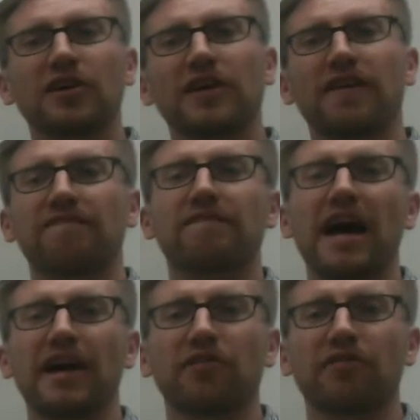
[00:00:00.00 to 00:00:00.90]
your
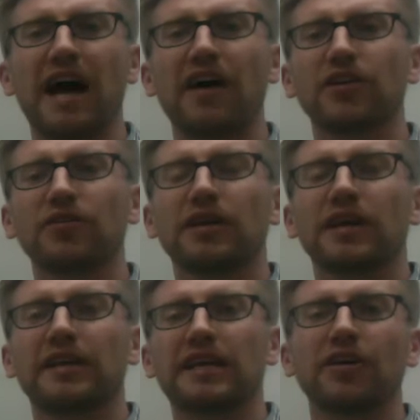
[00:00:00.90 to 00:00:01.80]
final value
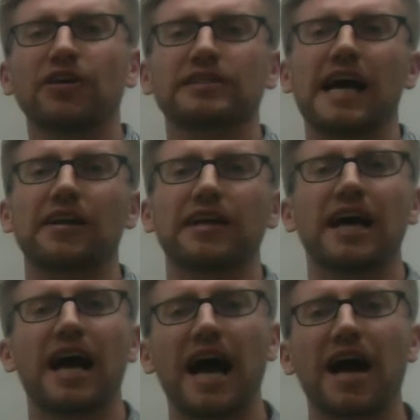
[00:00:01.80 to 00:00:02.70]
and tell you
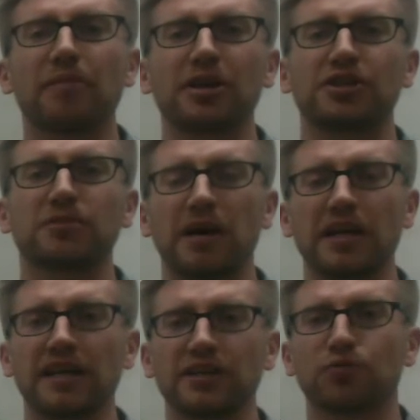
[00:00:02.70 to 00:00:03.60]
exactly how much your
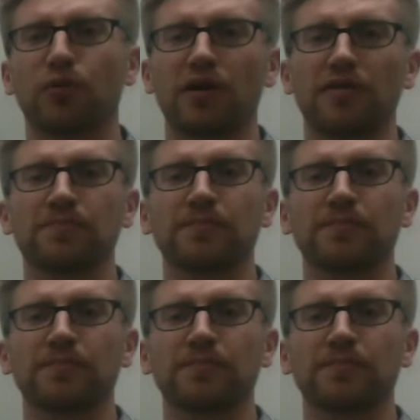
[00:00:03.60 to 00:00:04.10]
money is worth.